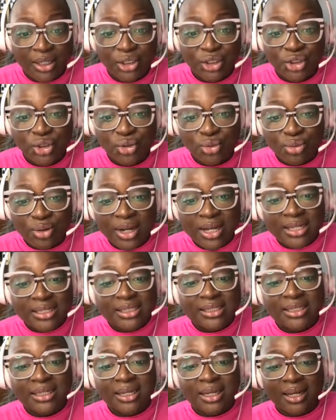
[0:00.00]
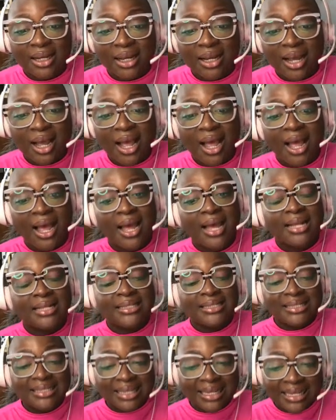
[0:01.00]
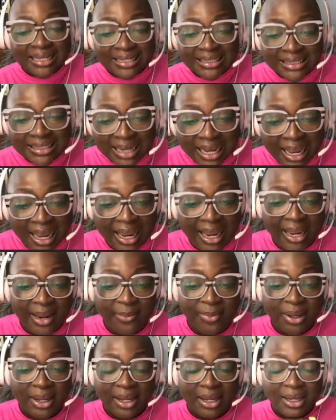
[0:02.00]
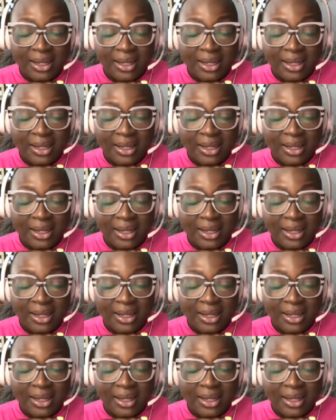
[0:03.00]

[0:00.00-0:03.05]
Trust God's timing.